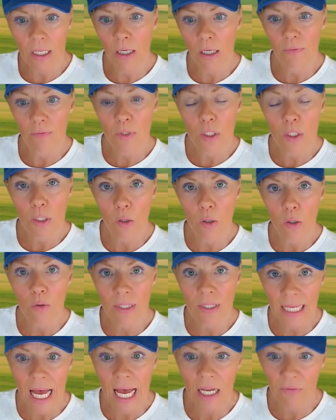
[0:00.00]
of slow
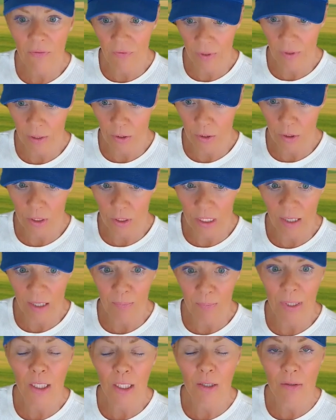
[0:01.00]
sand filters have
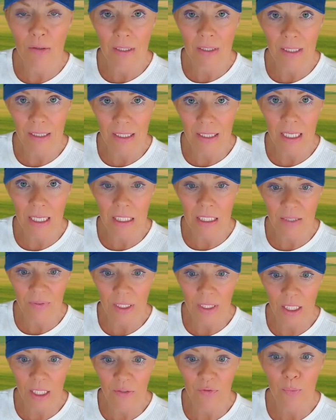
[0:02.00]
been used
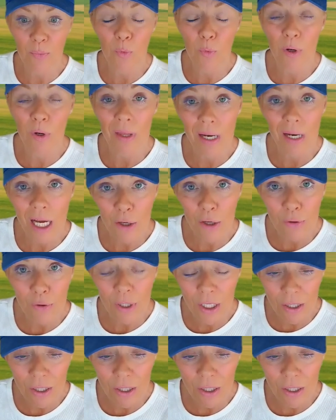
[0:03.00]
successfully for more than 100